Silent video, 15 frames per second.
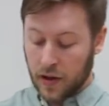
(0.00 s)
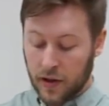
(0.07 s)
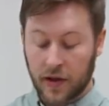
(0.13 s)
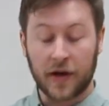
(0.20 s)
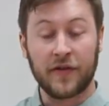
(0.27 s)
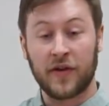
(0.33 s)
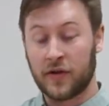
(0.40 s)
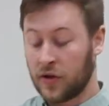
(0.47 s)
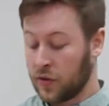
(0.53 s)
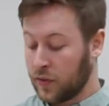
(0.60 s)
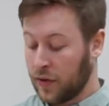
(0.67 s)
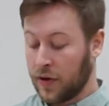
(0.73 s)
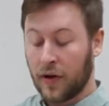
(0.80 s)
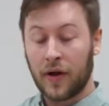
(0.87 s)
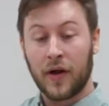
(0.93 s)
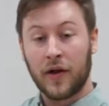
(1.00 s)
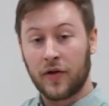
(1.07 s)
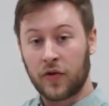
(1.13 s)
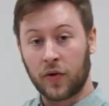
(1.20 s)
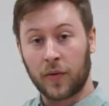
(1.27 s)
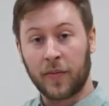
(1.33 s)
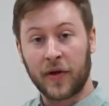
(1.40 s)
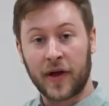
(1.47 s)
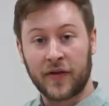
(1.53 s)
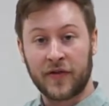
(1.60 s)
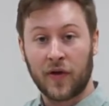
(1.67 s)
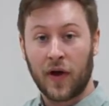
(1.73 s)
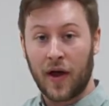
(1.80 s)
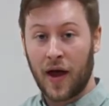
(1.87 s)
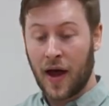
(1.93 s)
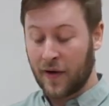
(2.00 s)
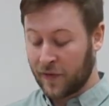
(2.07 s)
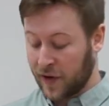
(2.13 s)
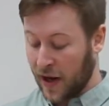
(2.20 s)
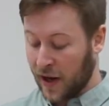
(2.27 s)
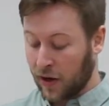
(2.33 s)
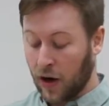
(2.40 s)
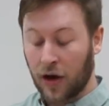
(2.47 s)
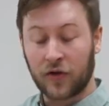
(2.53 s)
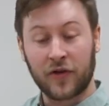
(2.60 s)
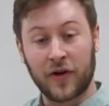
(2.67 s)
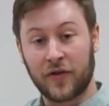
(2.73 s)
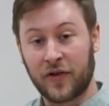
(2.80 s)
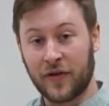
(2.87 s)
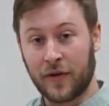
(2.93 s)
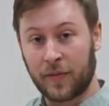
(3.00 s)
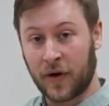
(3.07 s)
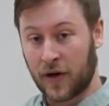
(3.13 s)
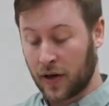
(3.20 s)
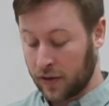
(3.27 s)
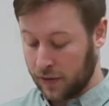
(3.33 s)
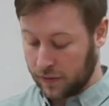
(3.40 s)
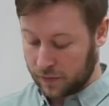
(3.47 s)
Continue to replace every ink cartridge in the printer.